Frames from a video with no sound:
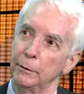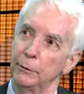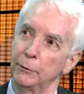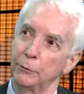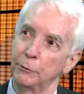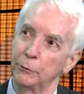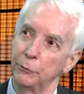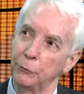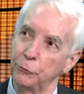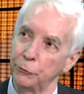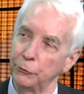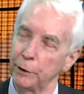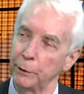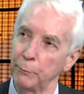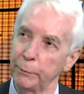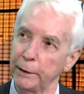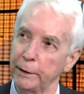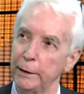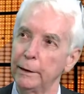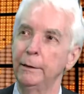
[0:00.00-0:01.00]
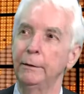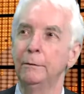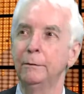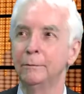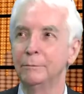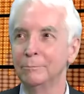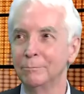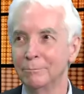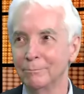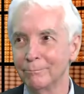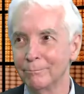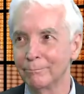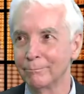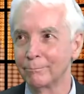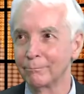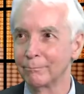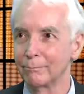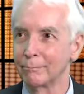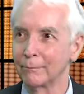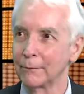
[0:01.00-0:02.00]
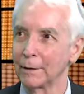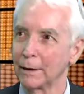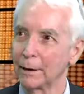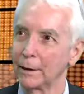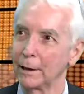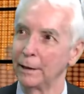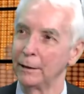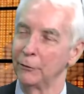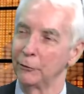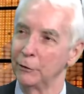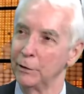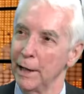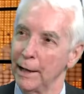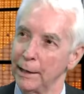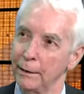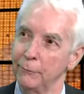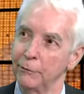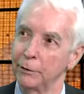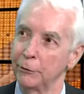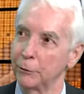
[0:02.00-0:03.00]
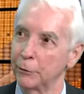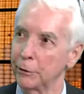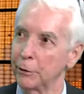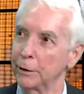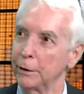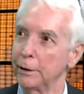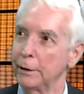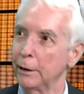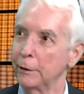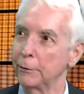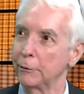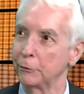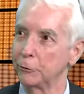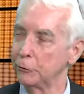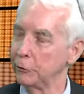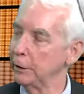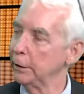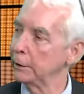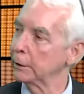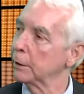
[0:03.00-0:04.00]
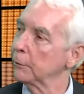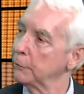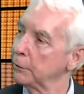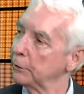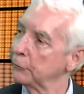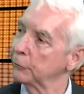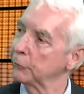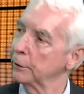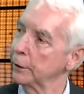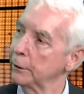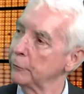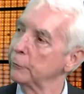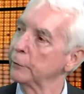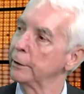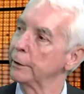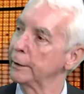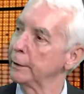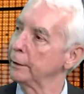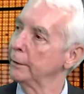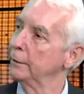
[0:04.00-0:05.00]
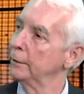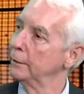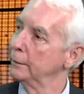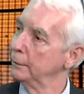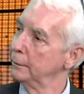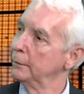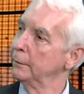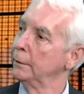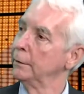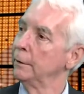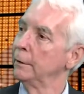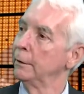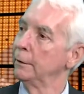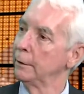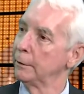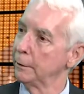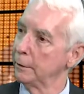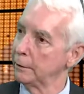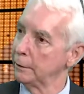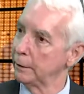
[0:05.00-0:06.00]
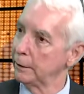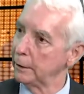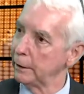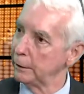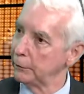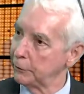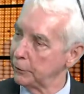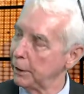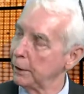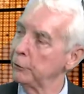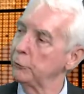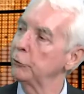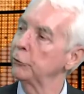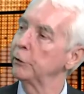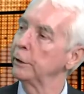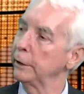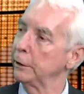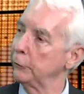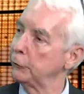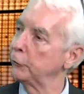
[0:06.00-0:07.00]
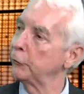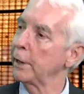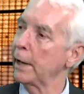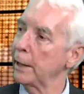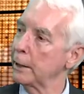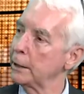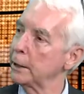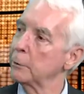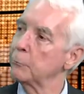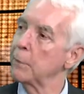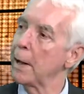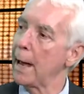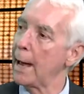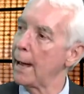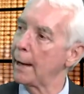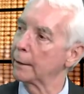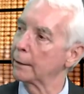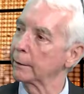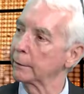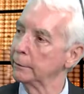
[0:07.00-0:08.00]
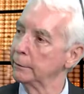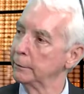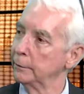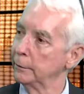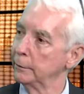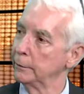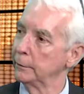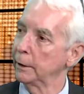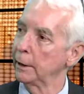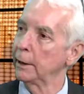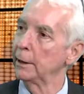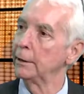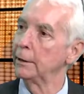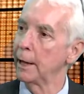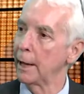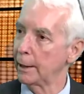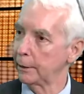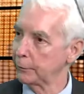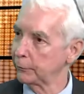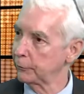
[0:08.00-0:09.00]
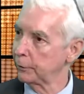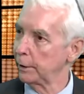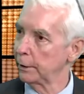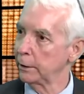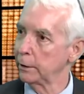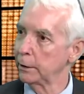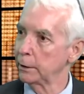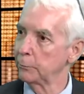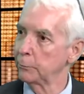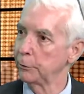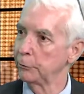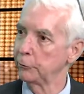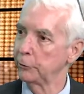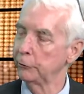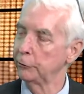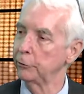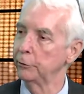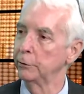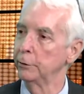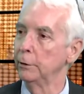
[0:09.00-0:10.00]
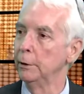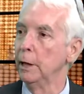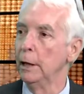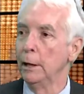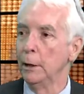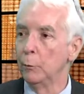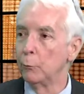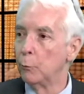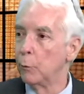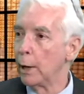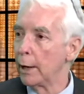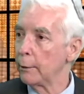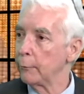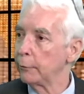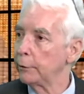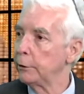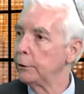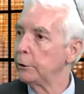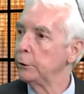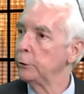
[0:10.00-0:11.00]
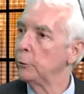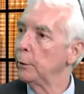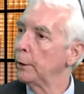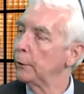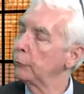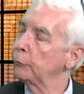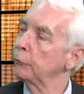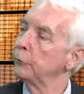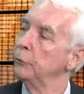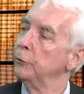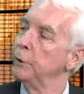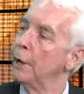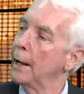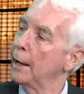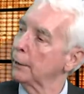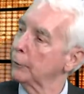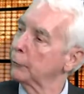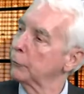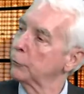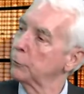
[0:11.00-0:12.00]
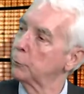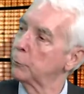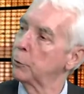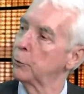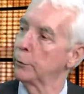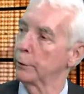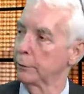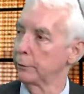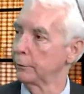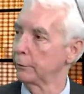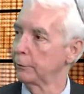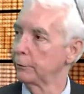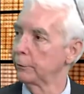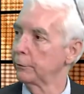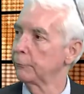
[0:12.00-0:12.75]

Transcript: to simply, and it's not even turning the other cheek, I mean, it's literally intentionally standing back and not taking a position. Why would the U.S. not support the